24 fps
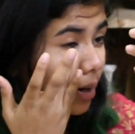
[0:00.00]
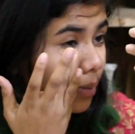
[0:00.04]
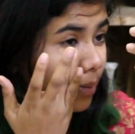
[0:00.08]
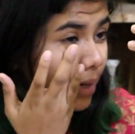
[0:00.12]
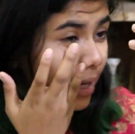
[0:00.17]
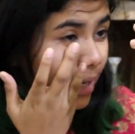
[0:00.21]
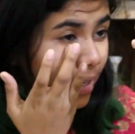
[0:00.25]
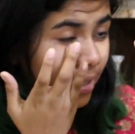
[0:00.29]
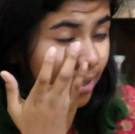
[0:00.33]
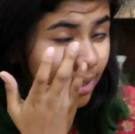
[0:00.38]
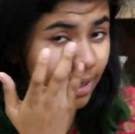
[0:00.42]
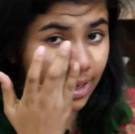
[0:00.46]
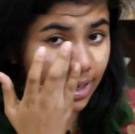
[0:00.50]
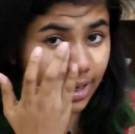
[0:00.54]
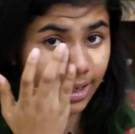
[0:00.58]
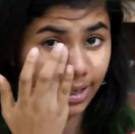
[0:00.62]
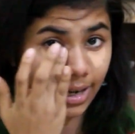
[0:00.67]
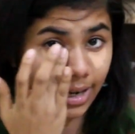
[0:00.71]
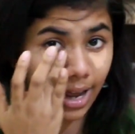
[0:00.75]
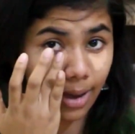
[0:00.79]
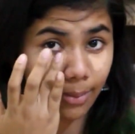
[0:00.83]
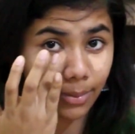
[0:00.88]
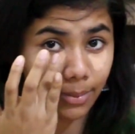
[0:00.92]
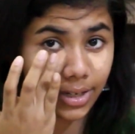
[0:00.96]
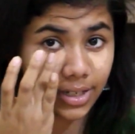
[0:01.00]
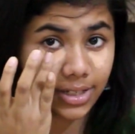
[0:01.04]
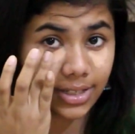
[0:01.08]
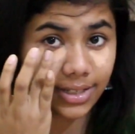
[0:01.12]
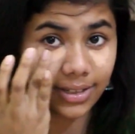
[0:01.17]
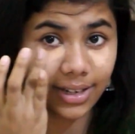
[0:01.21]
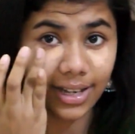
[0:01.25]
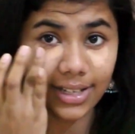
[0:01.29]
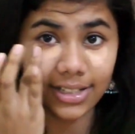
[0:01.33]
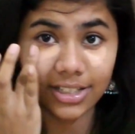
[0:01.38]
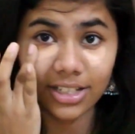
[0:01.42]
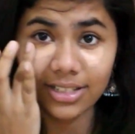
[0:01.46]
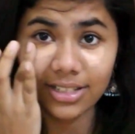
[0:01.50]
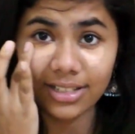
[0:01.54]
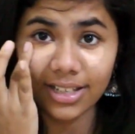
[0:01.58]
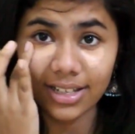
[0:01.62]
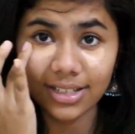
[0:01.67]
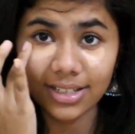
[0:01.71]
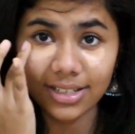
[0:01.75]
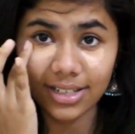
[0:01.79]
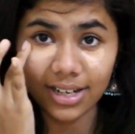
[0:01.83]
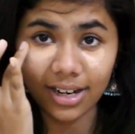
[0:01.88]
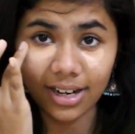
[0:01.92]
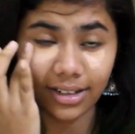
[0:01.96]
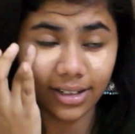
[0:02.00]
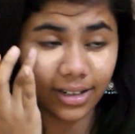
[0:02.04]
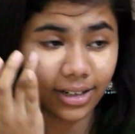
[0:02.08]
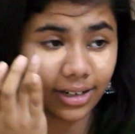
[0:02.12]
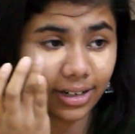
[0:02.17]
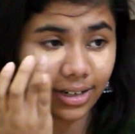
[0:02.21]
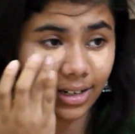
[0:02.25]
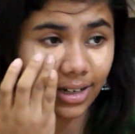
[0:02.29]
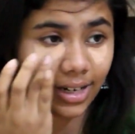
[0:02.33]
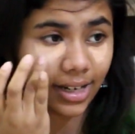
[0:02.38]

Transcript: like dab it, so let's just get started.